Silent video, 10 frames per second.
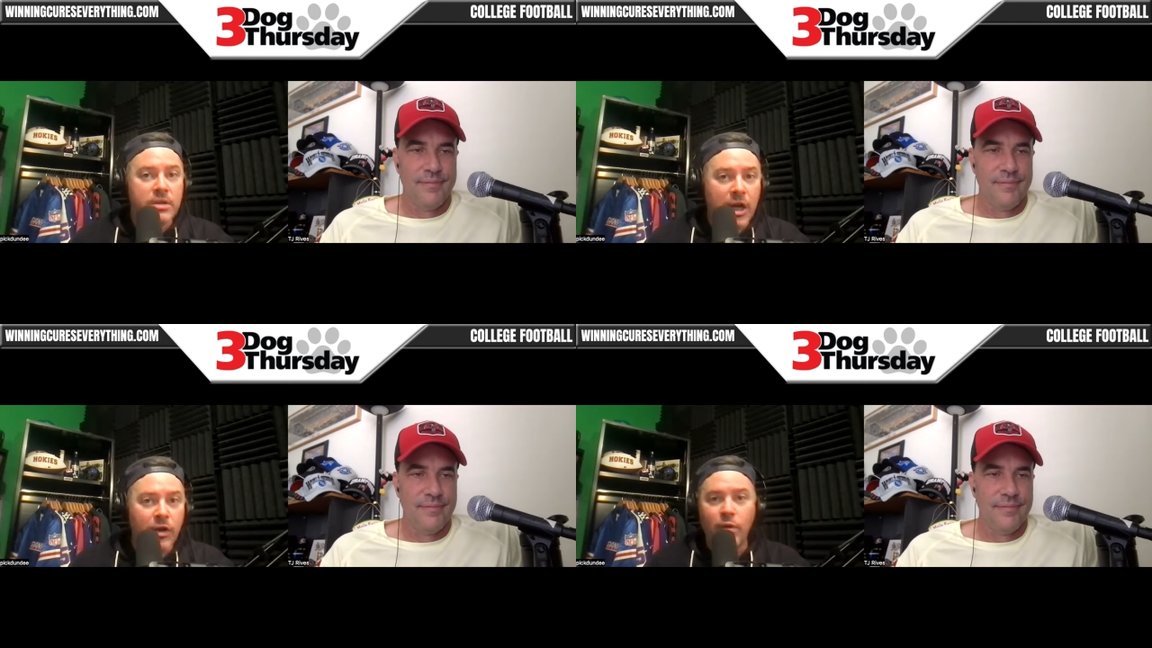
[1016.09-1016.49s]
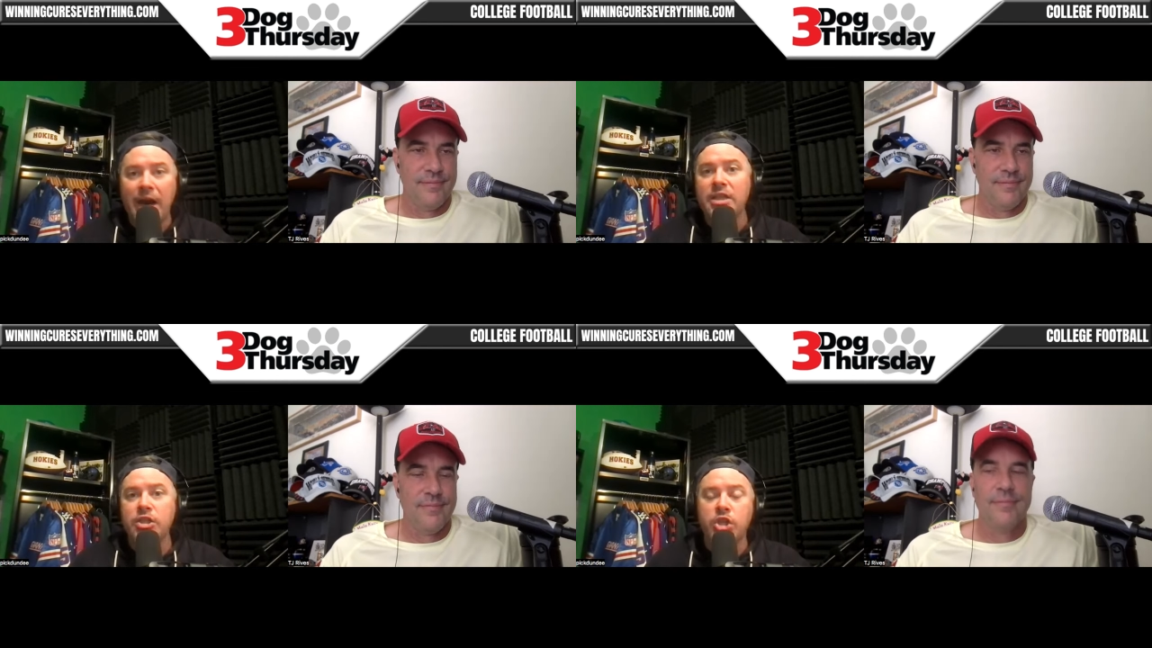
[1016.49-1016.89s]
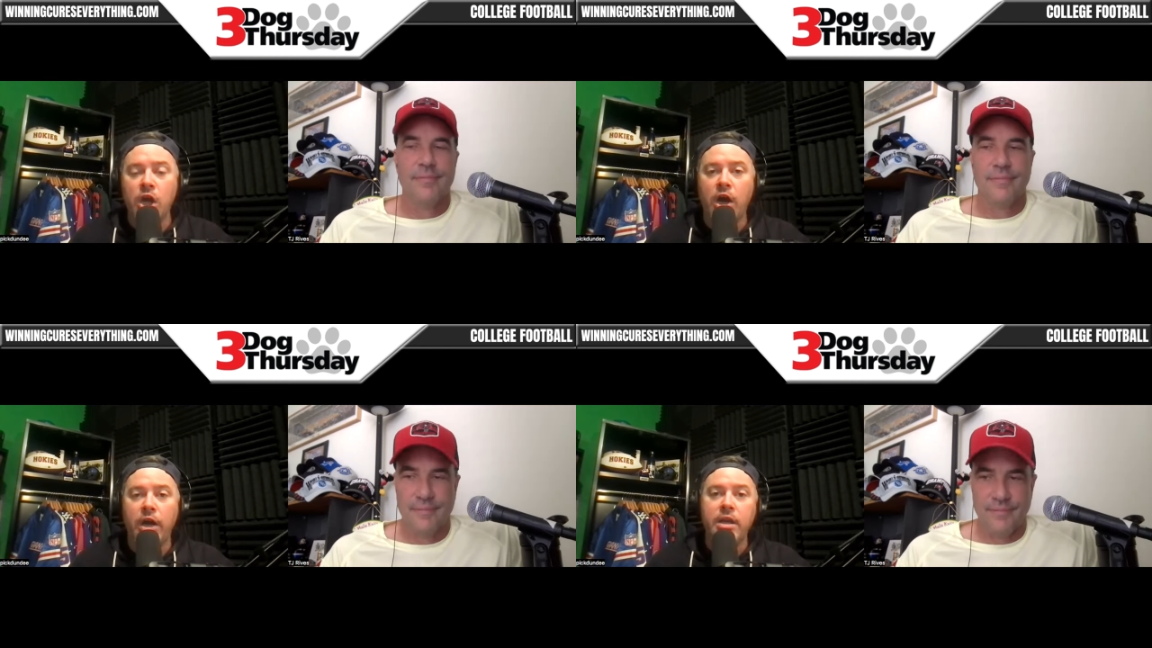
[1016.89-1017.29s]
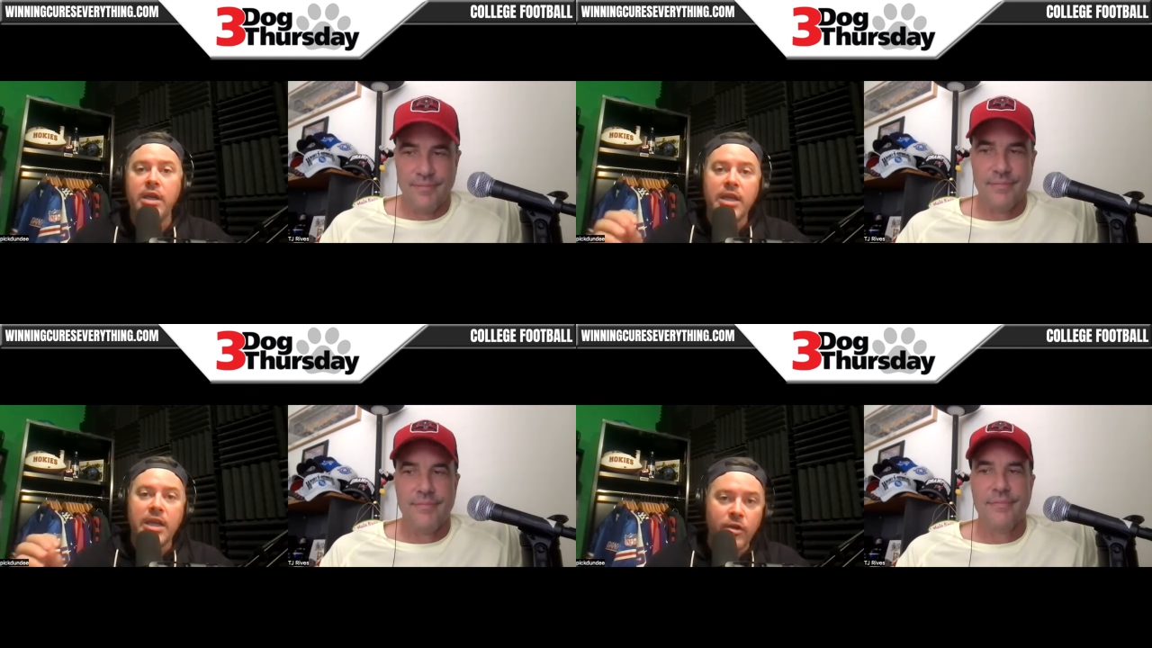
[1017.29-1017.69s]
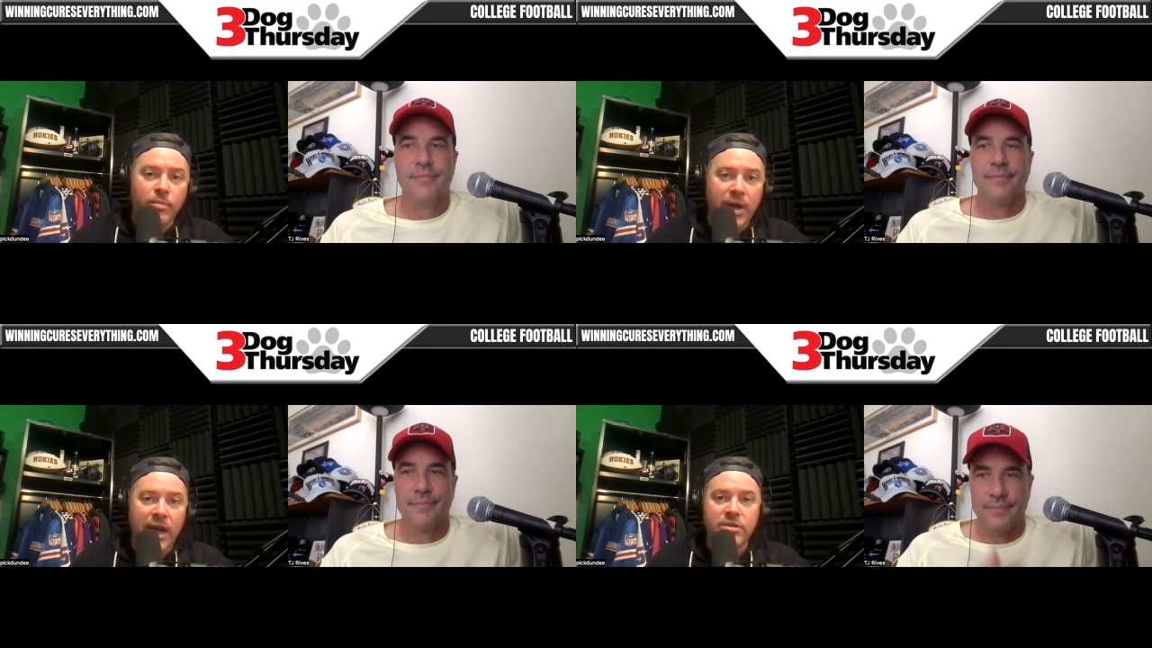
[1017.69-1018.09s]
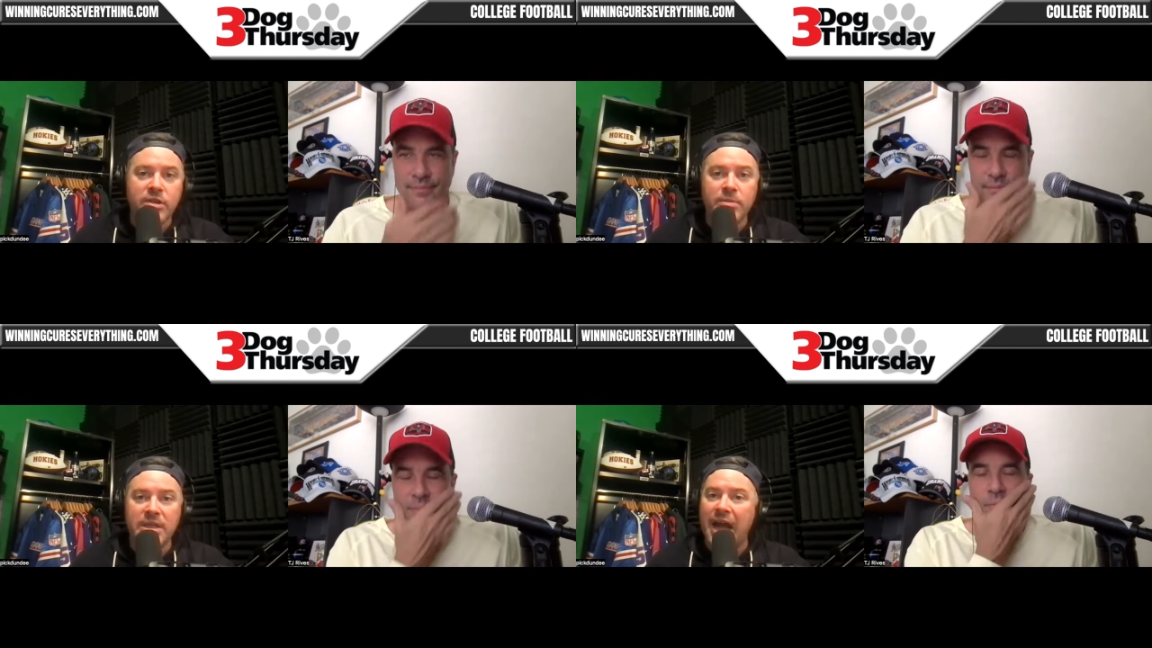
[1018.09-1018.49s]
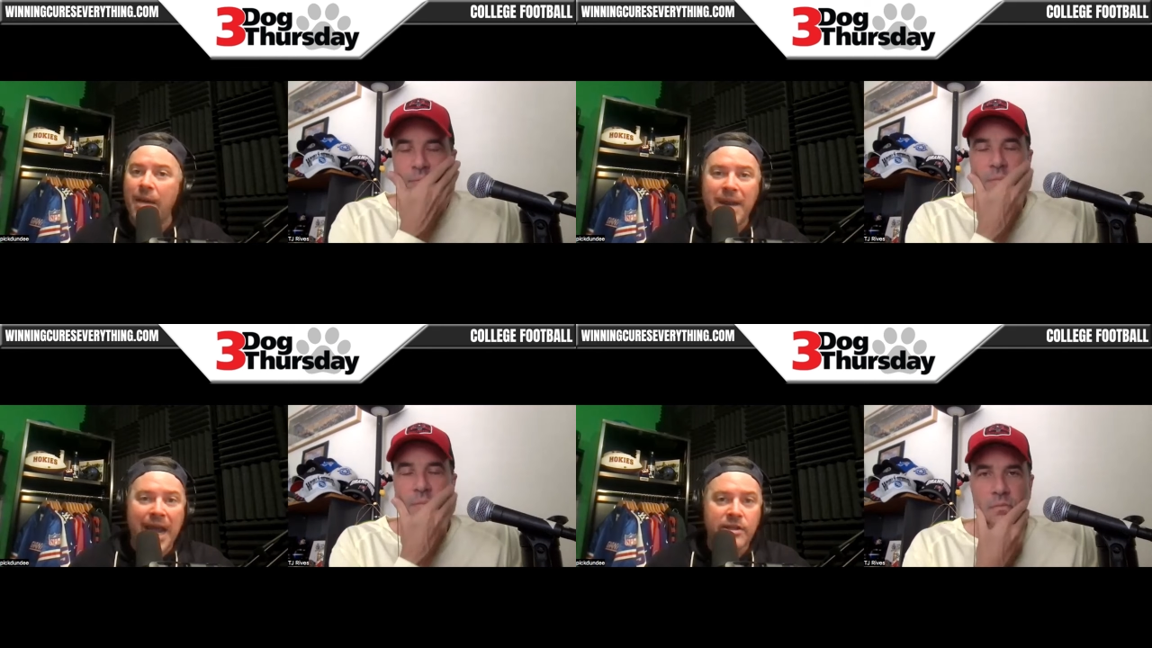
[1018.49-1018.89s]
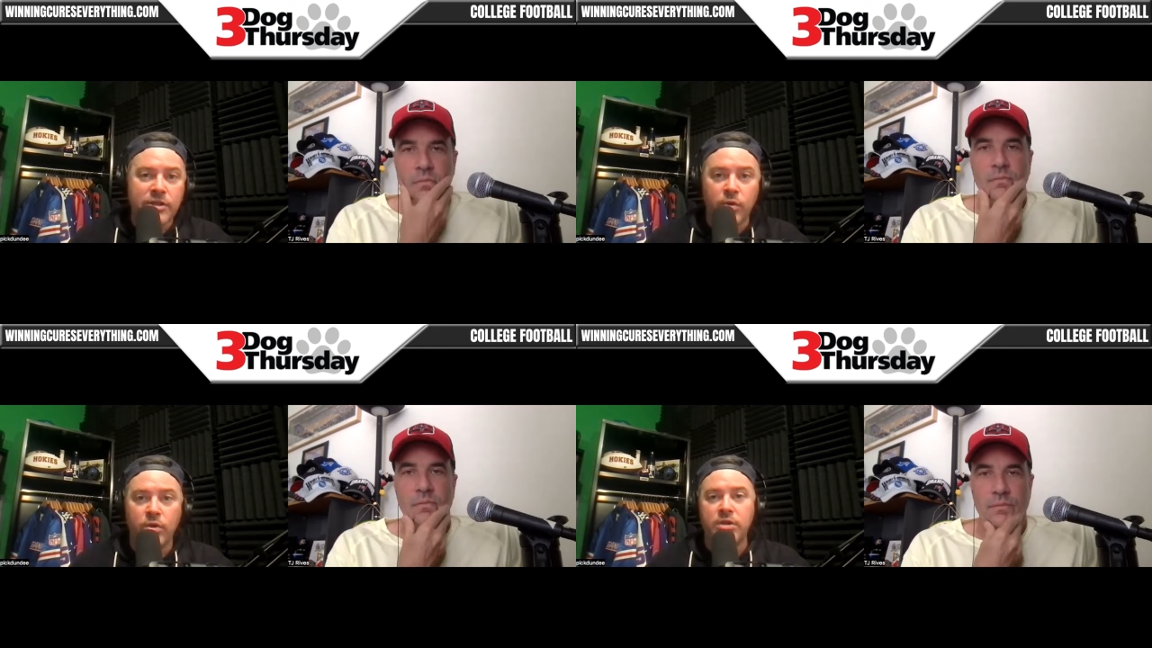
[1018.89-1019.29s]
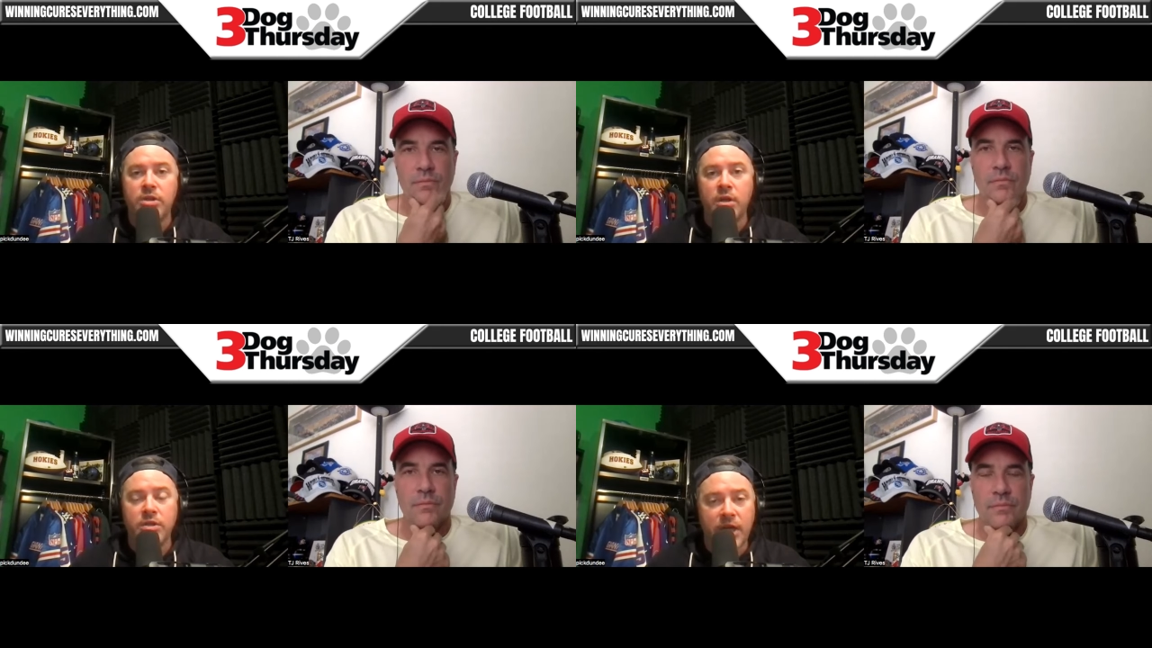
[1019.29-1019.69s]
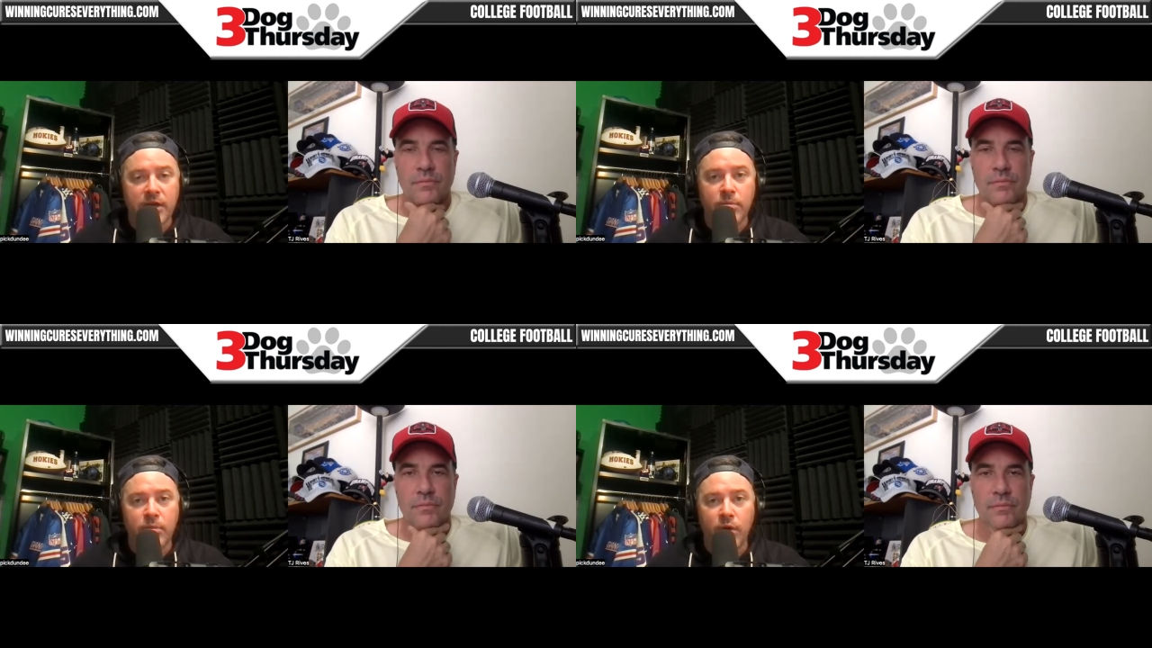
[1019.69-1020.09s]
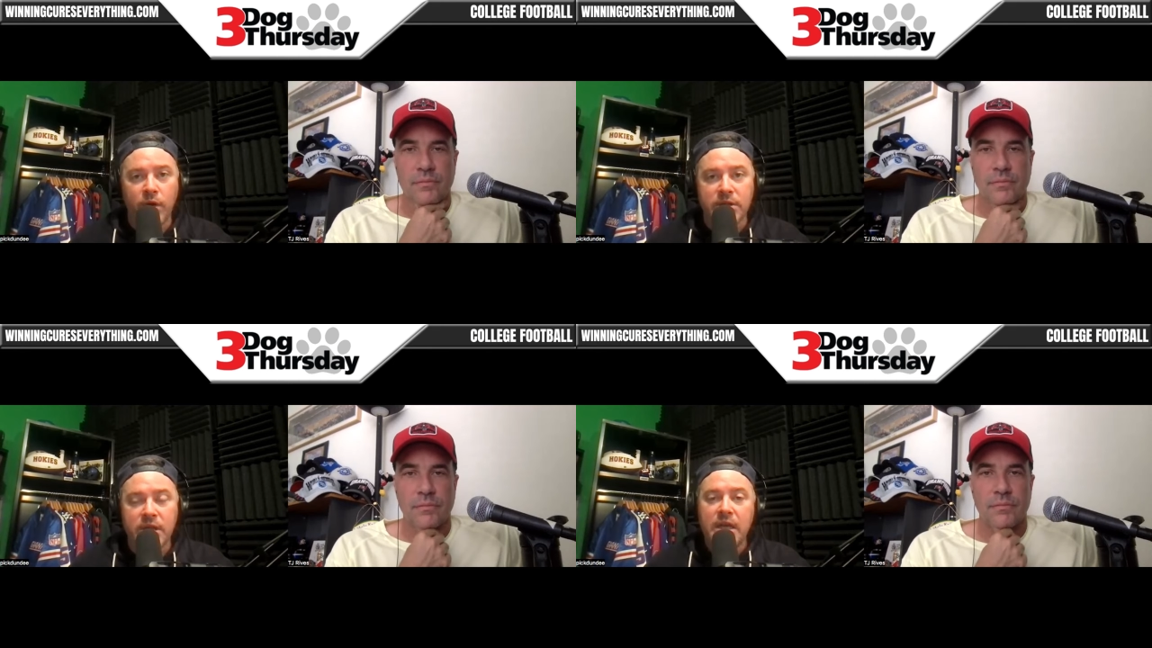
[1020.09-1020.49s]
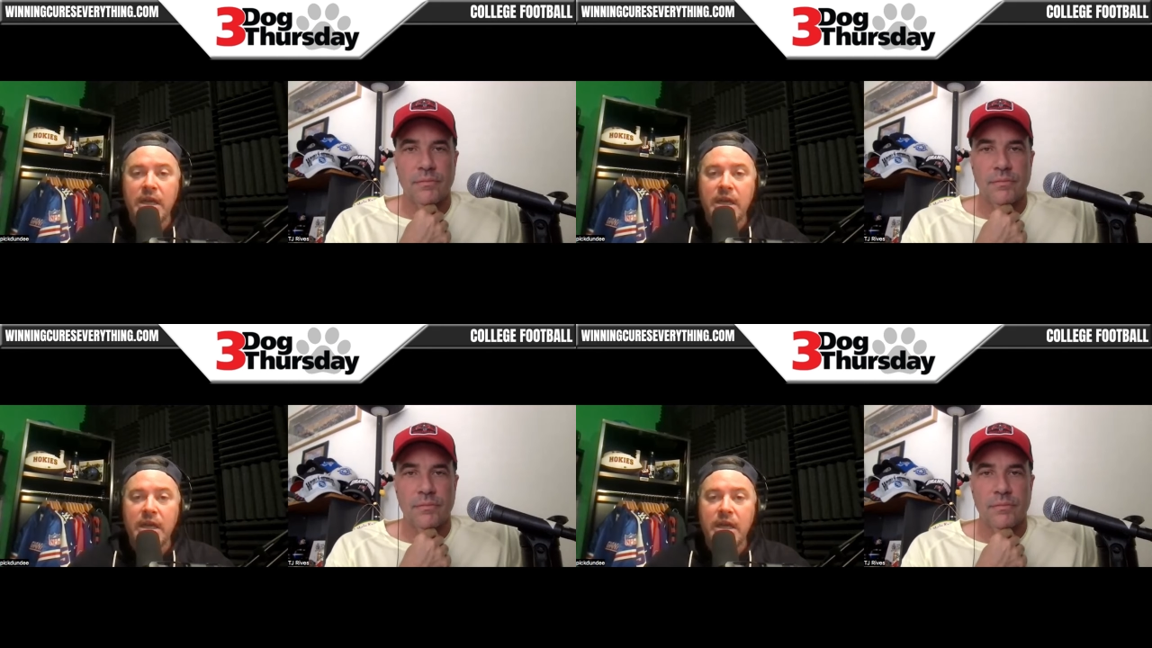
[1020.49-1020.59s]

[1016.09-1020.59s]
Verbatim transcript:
Speaker 1: Garrett Riley's gone. Kendall Briles comes in. I'm not sold on, on Chandler Morris.